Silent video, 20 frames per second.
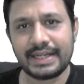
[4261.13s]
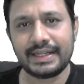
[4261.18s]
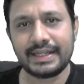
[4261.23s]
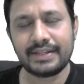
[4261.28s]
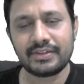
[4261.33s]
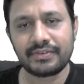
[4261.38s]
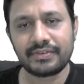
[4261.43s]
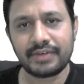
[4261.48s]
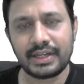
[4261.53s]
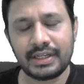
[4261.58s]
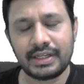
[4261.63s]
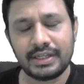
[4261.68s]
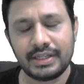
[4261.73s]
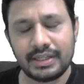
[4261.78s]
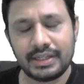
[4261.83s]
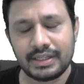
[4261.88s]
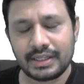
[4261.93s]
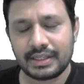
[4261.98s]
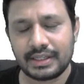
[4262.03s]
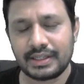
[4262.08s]
this one,
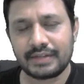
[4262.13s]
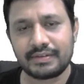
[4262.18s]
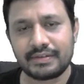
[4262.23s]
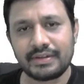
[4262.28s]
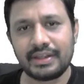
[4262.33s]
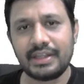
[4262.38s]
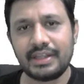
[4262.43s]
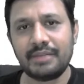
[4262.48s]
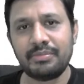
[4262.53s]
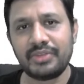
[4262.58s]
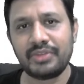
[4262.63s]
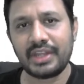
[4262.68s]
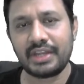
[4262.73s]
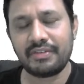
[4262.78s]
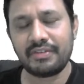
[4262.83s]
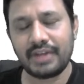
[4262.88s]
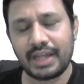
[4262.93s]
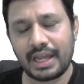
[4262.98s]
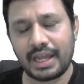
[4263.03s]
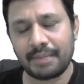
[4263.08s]
the same thing
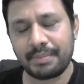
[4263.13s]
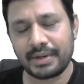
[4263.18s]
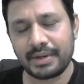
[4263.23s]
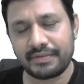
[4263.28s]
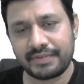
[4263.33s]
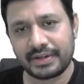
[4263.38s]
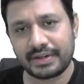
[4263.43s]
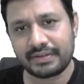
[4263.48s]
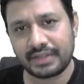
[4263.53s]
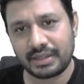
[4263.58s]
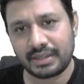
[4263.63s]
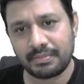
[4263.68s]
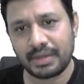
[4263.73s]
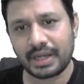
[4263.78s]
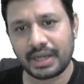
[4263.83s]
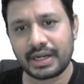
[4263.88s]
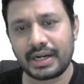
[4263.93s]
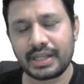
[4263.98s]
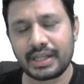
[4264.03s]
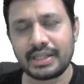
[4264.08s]
will happen for sigma
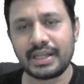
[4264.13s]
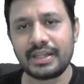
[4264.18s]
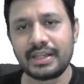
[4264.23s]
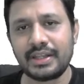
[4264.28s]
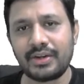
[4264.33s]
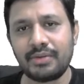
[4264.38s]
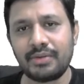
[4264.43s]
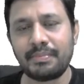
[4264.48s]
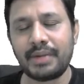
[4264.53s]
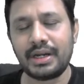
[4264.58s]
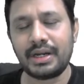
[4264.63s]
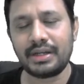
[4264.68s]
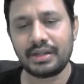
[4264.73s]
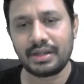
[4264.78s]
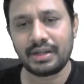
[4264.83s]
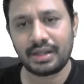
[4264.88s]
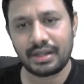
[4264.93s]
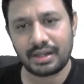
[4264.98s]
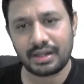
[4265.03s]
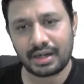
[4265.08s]
greater than 0, but
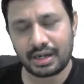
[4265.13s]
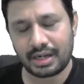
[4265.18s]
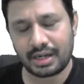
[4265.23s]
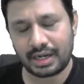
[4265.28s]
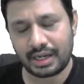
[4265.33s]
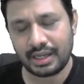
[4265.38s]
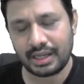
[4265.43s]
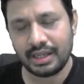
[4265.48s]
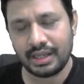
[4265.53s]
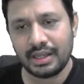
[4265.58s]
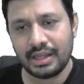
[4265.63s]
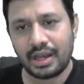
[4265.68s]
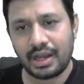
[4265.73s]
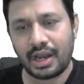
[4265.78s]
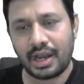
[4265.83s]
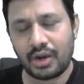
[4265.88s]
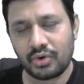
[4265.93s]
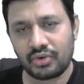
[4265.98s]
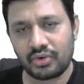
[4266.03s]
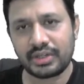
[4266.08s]

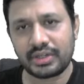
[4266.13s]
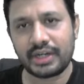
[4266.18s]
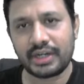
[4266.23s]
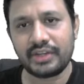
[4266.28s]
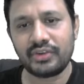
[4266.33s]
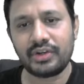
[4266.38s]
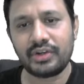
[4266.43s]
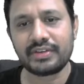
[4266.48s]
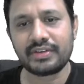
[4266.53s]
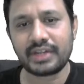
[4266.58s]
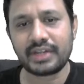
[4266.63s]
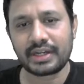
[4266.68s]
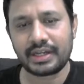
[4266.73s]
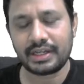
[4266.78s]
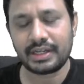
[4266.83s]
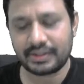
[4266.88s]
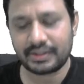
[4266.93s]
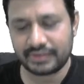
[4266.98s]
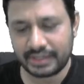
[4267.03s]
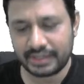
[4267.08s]
outside the unit circle.
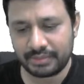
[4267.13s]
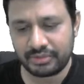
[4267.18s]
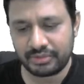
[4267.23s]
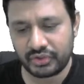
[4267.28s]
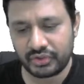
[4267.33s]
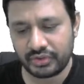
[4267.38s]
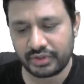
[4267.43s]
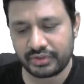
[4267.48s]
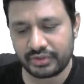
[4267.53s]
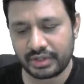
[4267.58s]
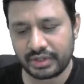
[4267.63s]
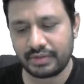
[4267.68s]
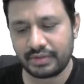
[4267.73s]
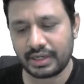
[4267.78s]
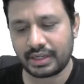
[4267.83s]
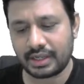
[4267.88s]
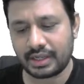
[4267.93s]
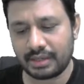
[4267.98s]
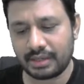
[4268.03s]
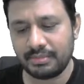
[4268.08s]
The same situation will
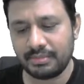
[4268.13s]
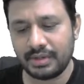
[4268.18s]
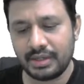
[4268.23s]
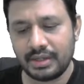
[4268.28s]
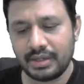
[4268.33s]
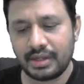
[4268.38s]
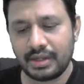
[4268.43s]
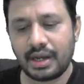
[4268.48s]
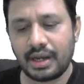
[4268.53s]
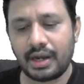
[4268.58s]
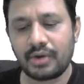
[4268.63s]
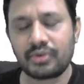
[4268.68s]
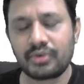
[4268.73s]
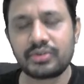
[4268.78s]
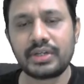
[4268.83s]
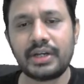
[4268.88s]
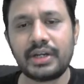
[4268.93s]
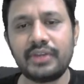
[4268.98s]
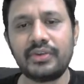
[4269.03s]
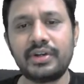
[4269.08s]
come
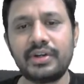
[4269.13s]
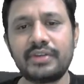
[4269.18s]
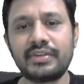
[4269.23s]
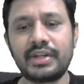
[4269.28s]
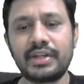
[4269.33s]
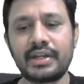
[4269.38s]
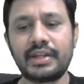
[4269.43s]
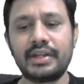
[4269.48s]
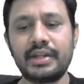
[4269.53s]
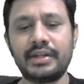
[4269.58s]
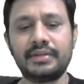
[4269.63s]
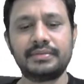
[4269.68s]
outside the unit circle.